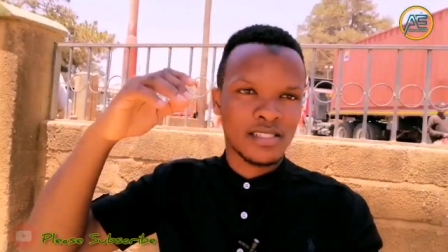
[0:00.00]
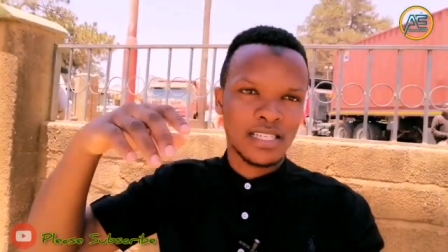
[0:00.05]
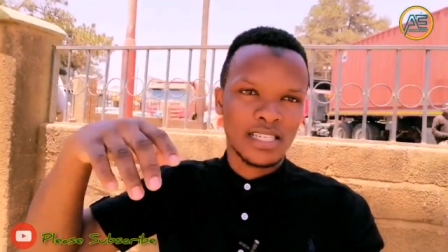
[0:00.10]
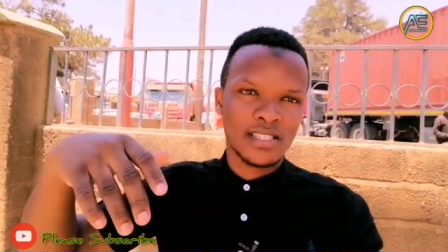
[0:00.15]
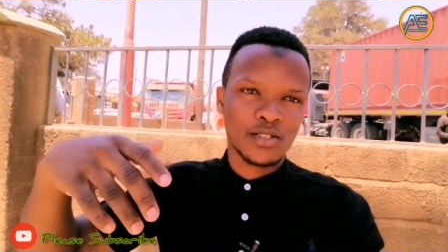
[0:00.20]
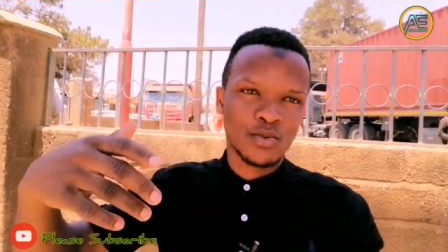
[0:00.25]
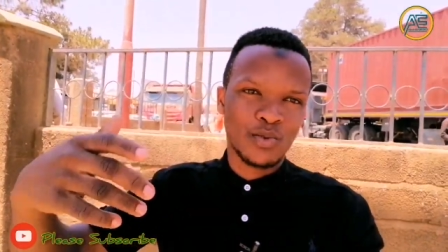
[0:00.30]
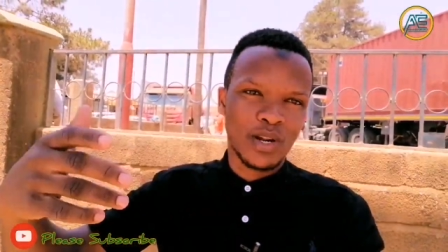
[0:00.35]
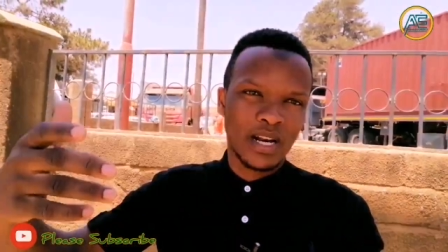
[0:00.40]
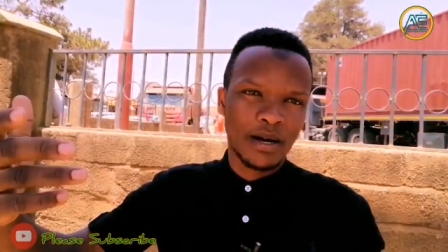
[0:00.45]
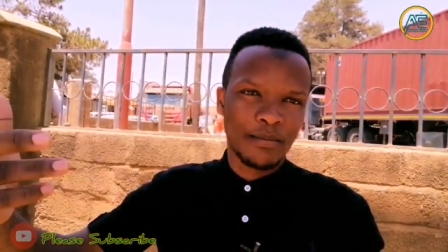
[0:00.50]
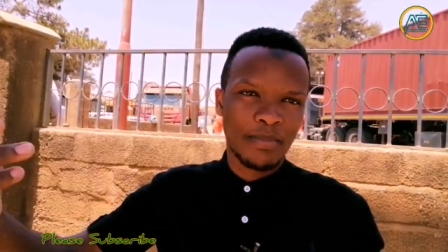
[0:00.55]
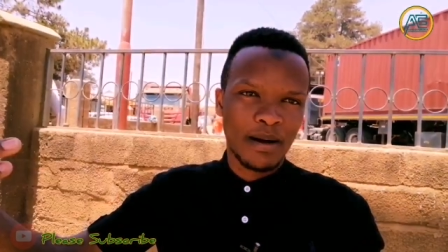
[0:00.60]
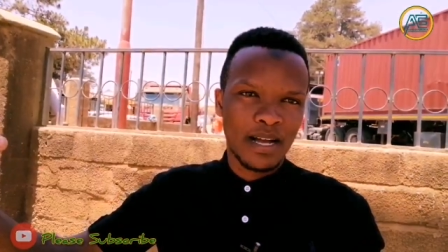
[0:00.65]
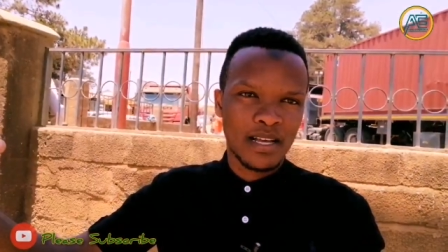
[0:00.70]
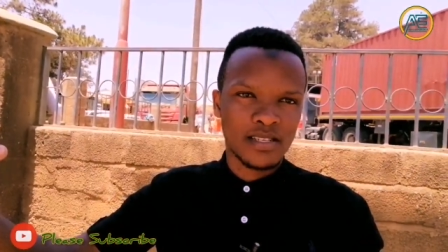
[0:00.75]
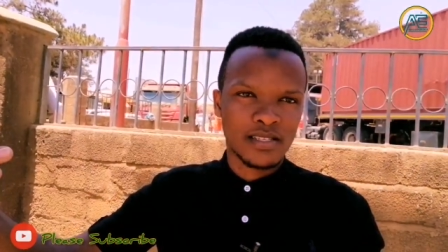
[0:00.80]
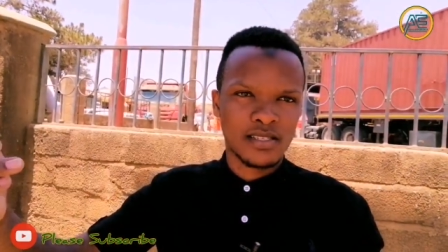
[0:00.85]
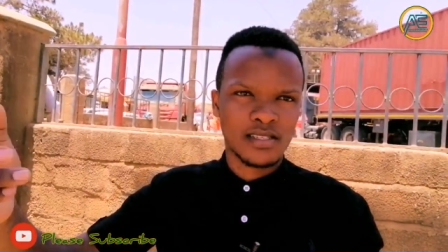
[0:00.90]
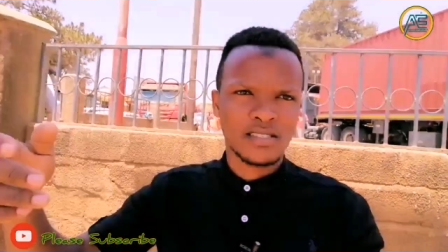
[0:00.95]
just wanna
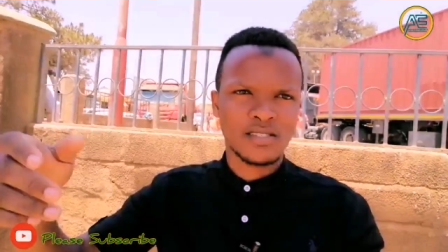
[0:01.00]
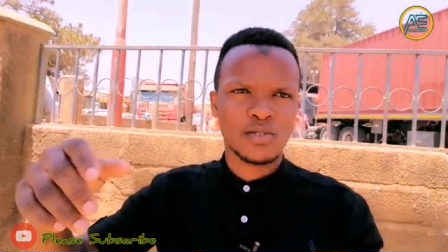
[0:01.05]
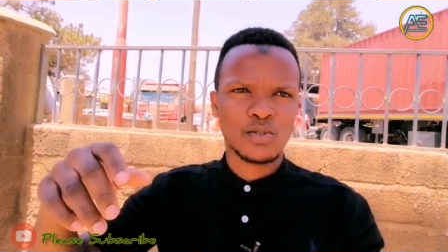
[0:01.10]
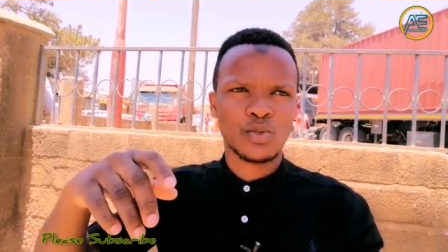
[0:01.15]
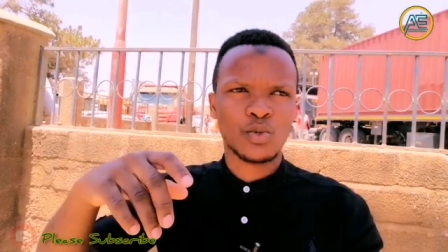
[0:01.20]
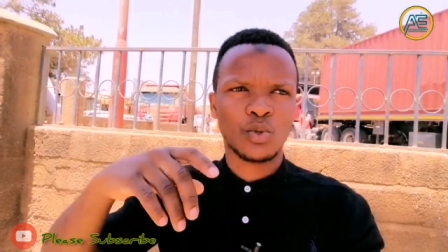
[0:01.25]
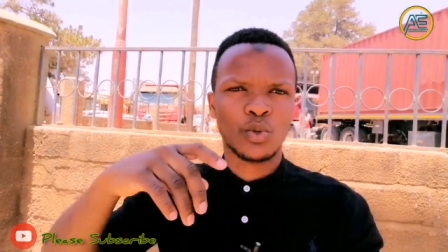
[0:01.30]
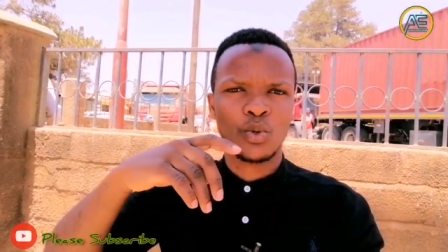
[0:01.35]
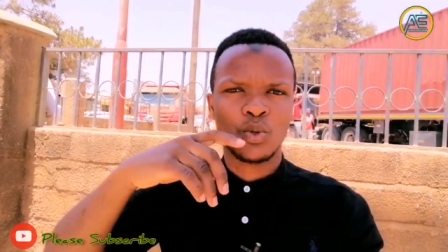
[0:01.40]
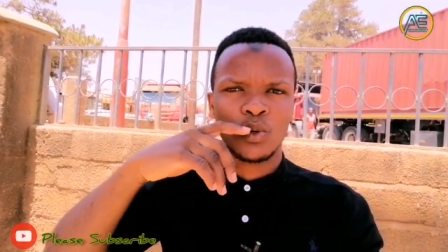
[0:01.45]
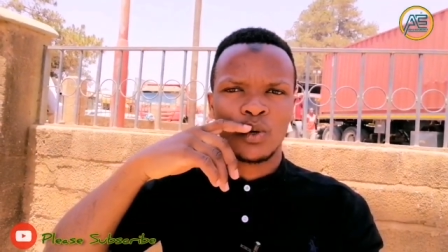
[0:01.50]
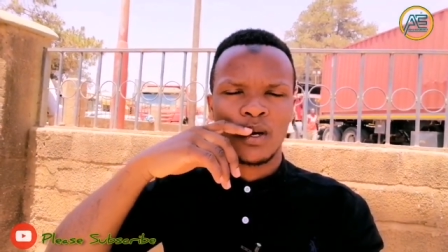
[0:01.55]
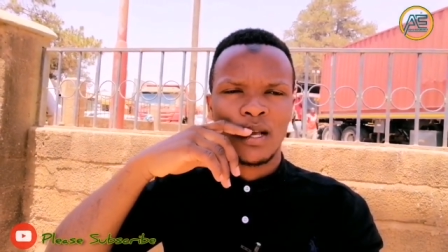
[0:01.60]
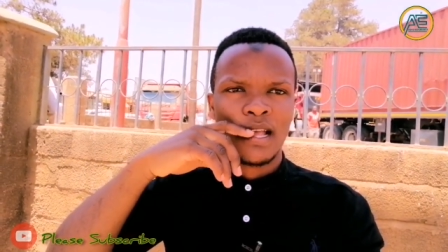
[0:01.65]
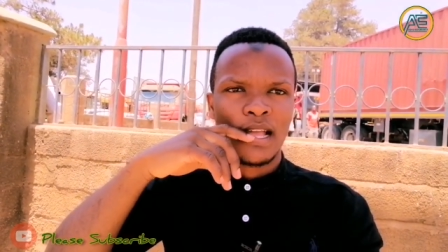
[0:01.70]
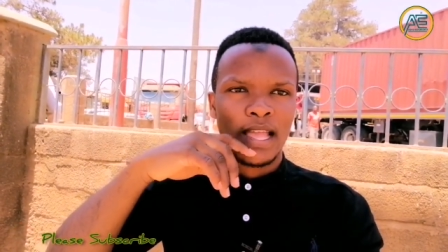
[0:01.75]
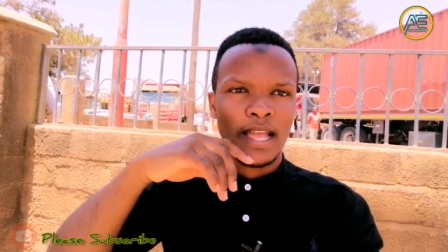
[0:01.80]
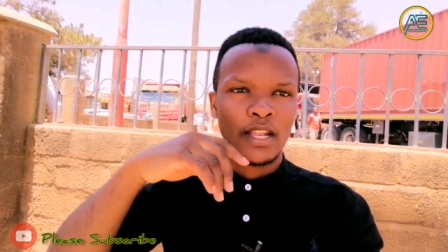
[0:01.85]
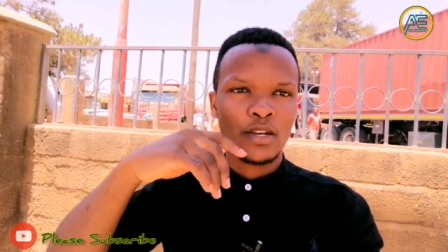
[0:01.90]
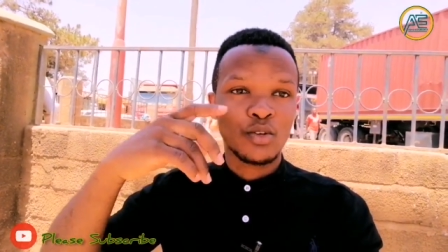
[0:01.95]
pass, so
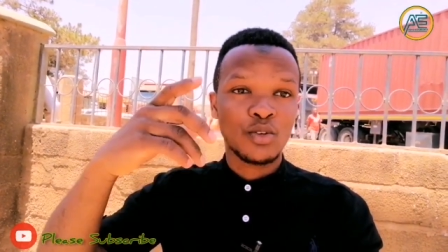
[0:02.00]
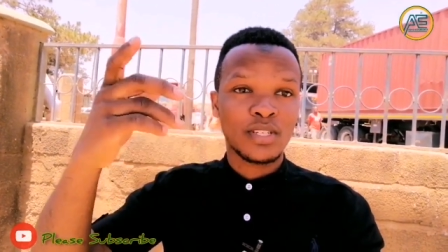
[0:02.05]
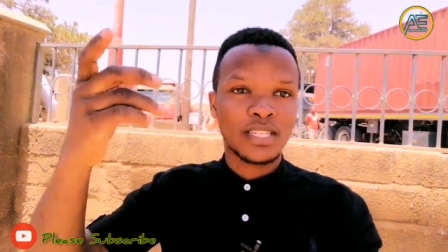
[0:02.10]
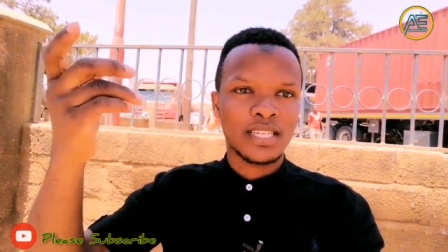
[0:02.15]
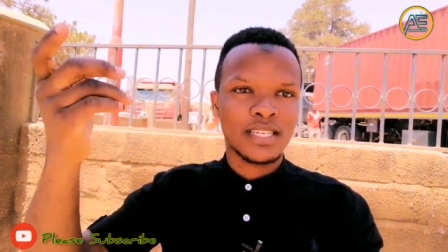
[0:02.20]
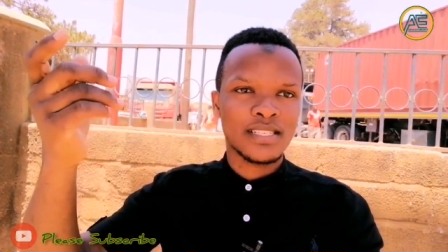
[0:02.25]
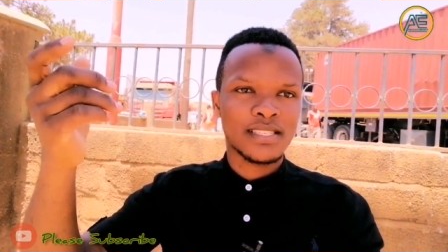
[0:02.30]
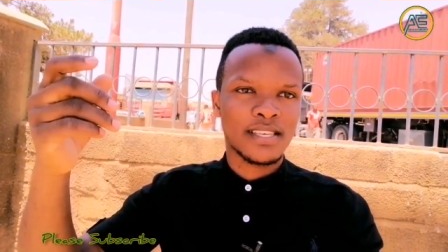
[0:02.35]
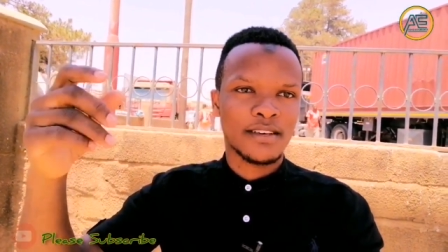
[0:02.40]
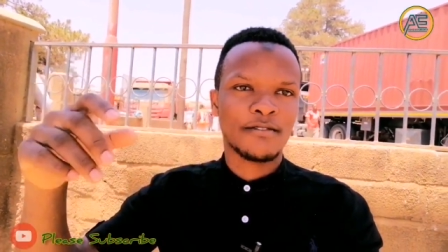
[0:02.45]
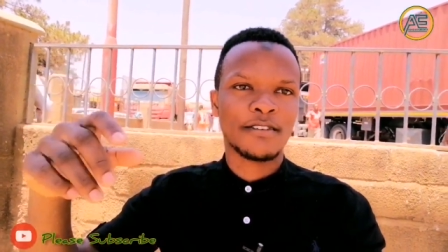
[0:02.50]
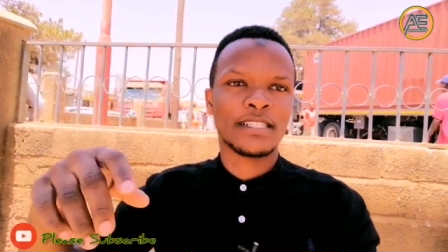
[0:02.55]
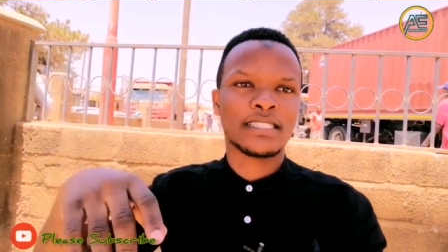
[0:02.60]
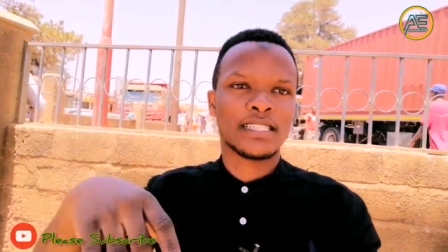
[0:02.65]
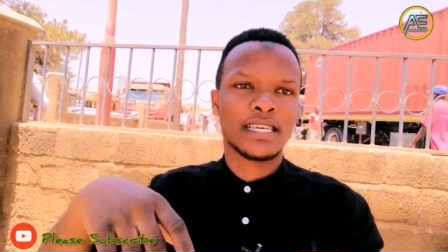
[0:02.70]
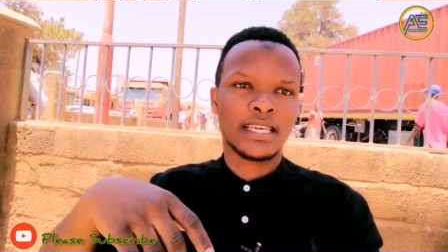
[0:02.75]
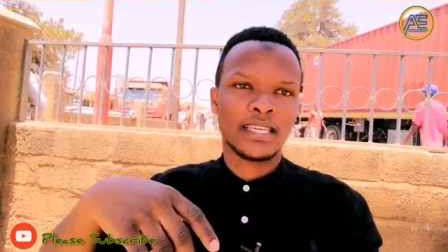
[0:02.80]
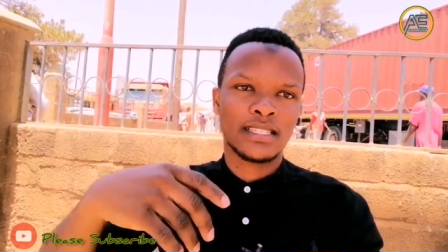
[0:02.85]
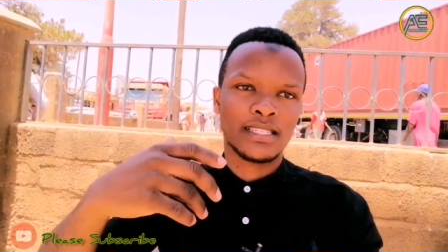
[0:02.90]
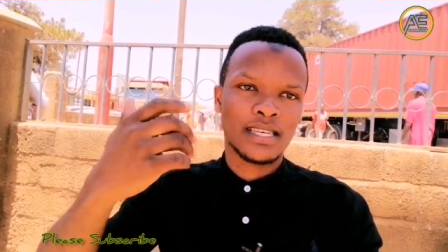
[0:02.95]
can you take
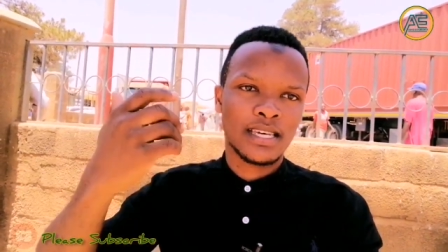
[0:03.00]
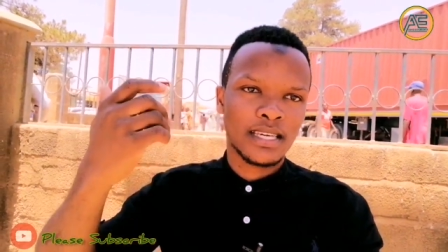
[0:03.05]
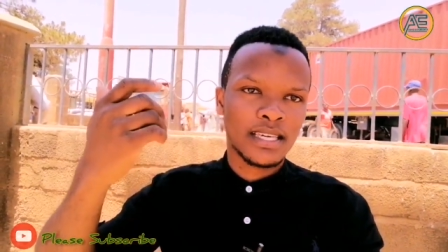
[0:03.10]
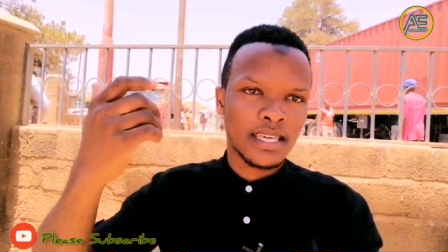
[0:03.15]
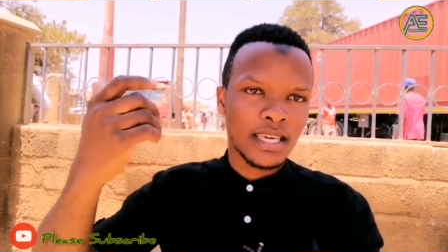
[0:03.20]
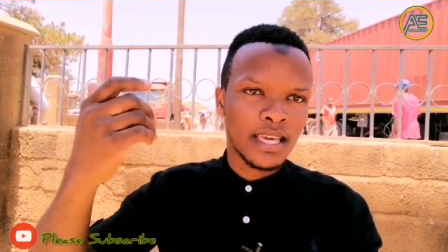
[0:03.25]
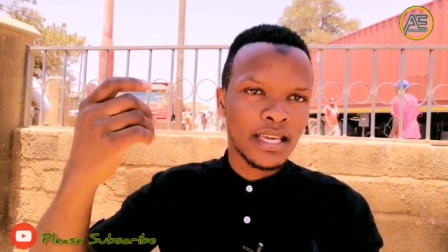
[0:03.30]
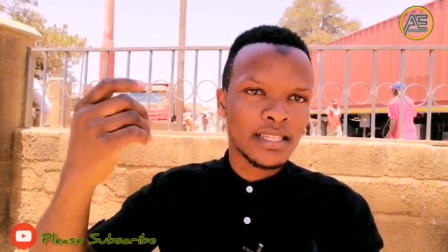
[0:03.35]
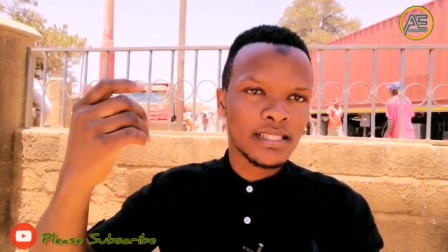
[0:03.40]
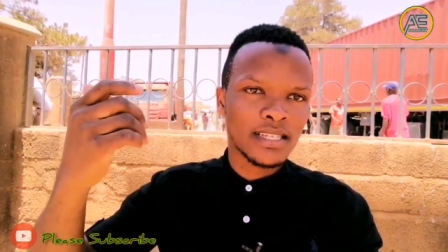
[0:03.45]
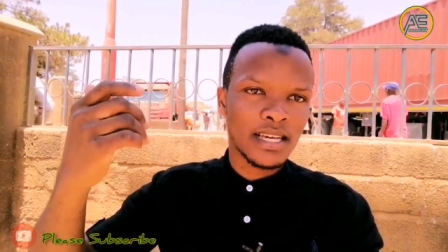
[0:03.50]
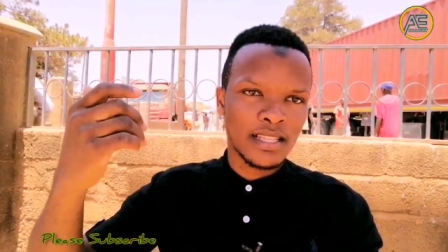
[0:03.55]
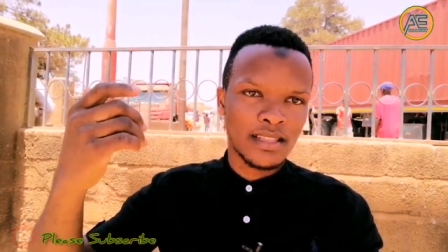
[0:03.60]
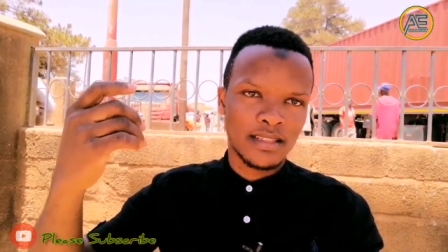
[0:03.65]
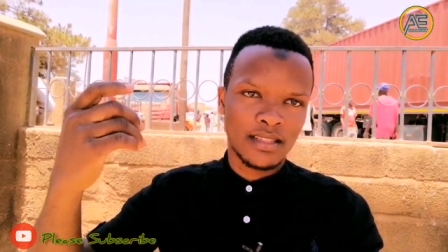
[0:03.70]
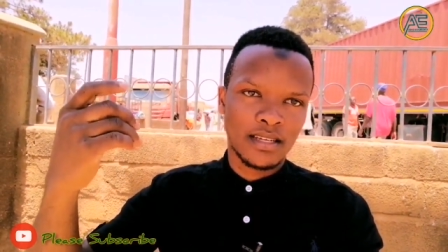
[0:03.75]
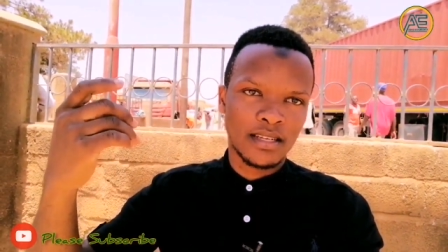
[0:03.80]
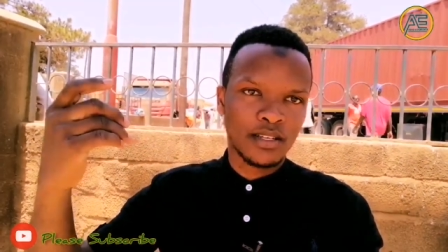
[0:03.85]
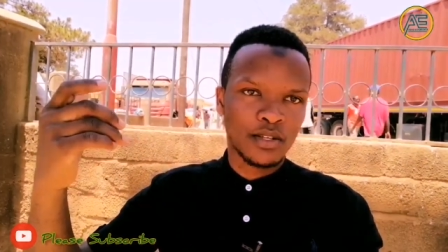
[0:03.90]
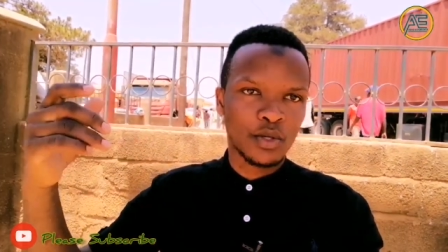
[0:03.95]
70, I take 8, and
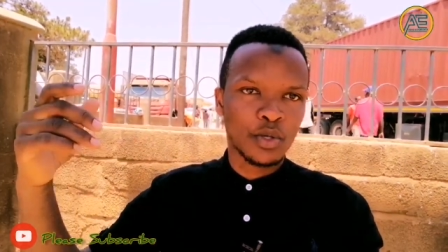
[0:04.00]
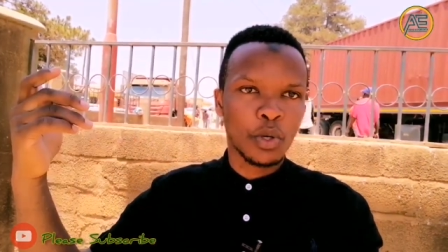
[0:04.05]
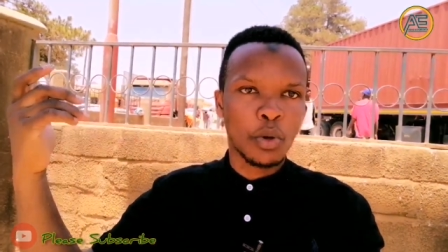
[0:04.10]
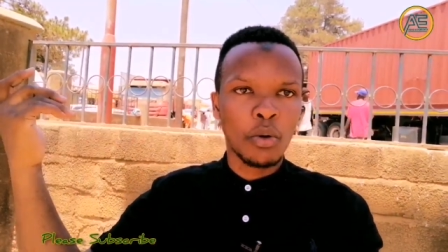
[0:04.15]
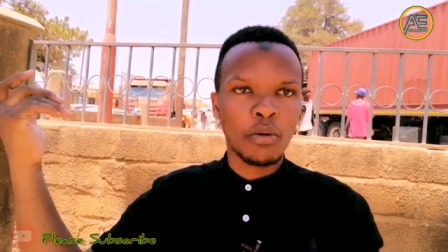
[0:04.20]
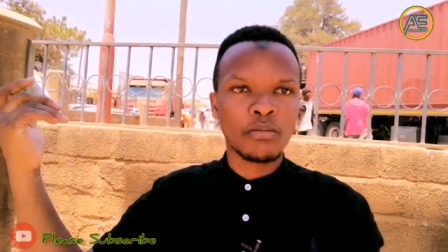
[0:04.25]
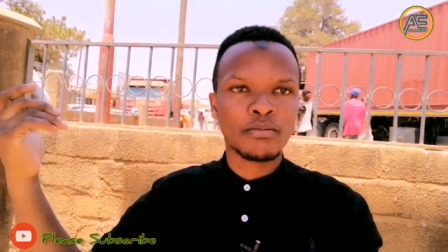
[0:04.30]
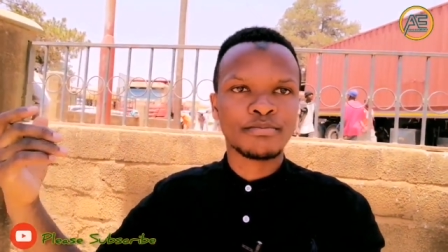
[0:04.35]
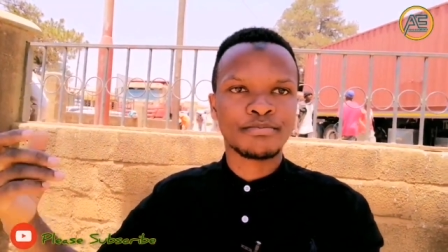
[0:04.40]
then, you know,